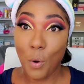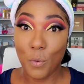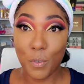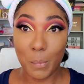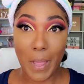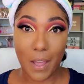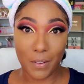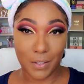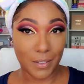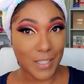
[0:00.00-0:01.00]
over
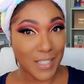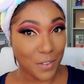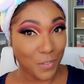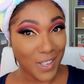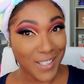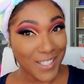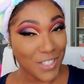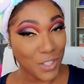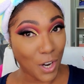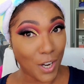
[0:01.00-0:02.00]
powder because I feel like
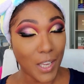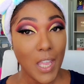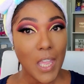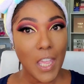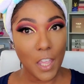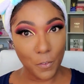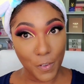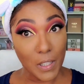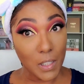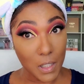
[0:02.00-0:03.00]
it's dark.
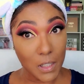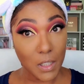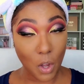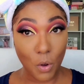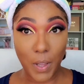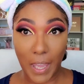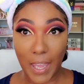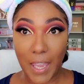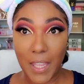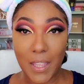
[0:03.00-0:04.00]
If it looks
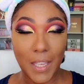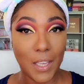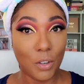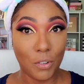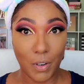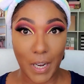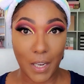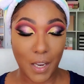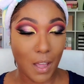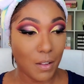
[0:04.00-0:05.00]
okay, then
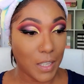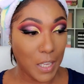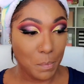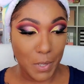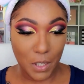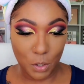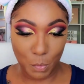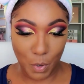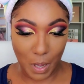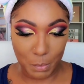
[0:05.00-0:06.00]
great. I'll keep it,
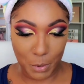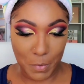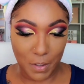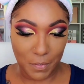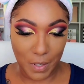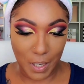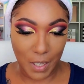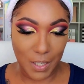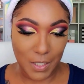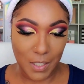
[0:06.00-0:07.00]
no problem. If
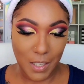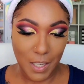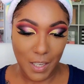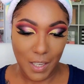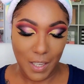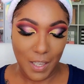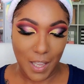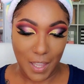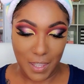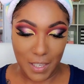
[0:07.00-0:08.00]
not,
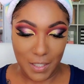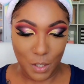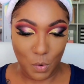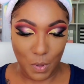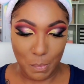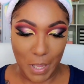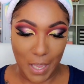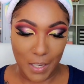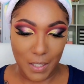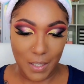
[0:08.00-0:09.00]
I think it's going
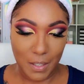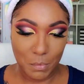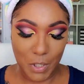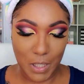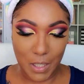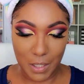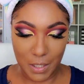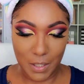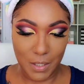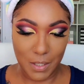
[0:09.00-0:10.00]
back
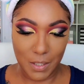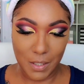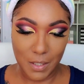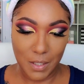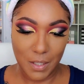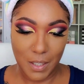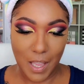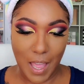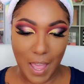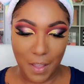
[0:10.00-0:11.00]
because
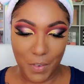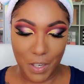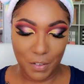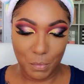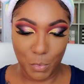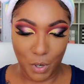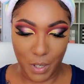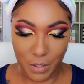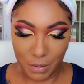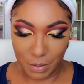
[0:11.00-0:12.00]
I have enough
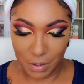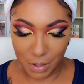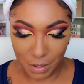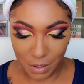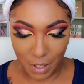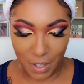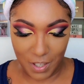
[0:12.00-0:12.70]
bronzers